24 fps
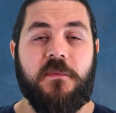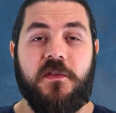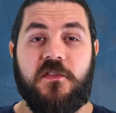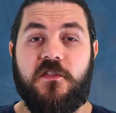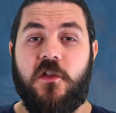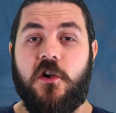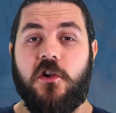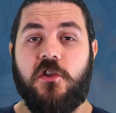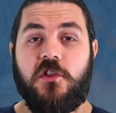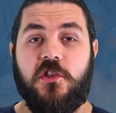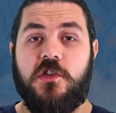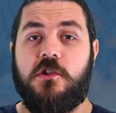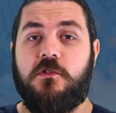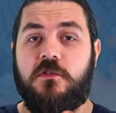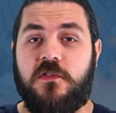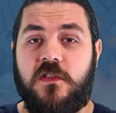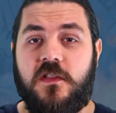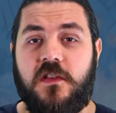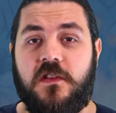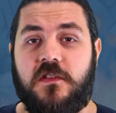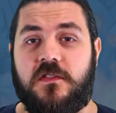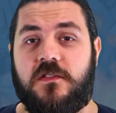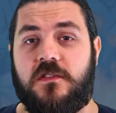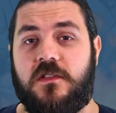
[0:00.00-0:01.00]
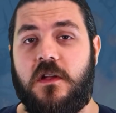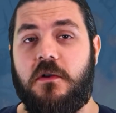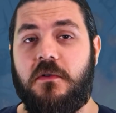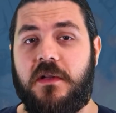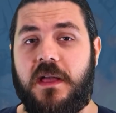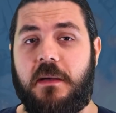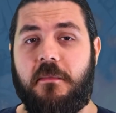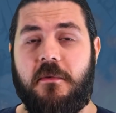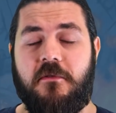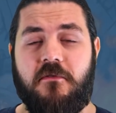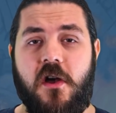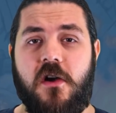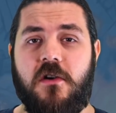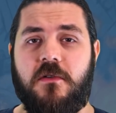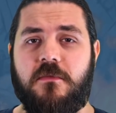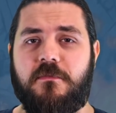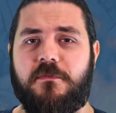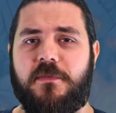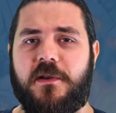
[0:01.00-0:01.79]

It's not useless, don't get me wrong,